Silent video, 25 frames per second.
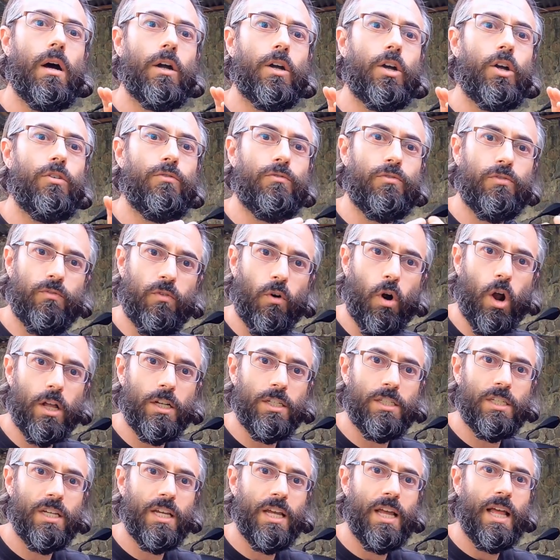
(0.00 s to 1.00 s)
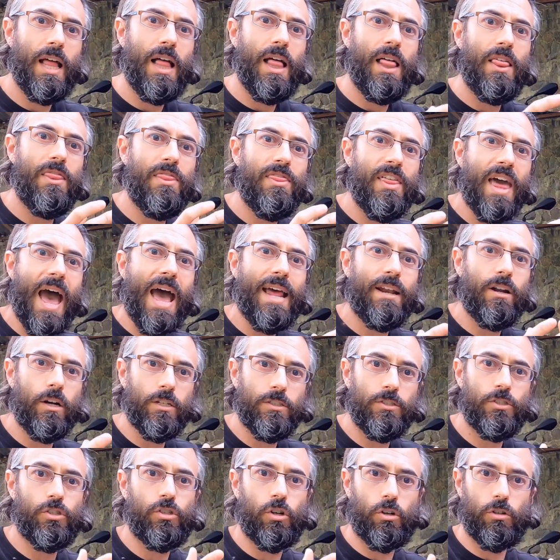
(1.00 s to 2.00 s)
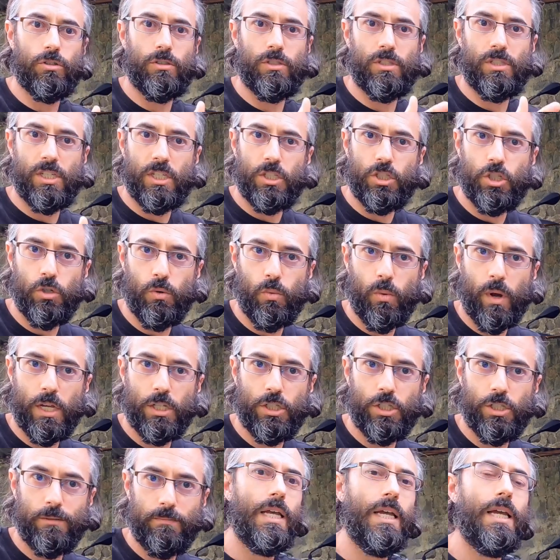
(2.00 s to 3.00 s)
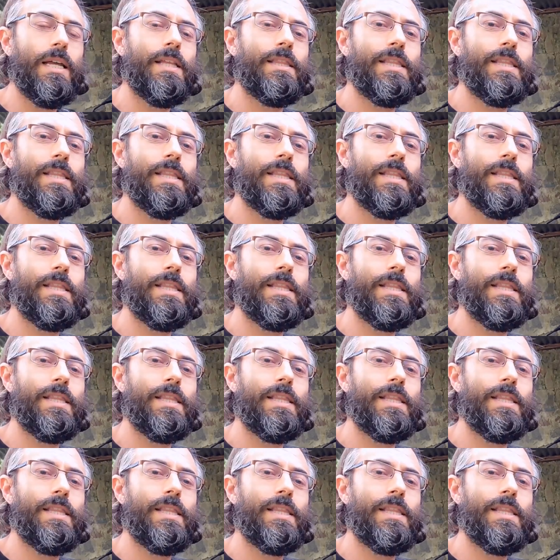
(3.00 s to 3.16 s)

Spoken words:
confront that uncertain situation.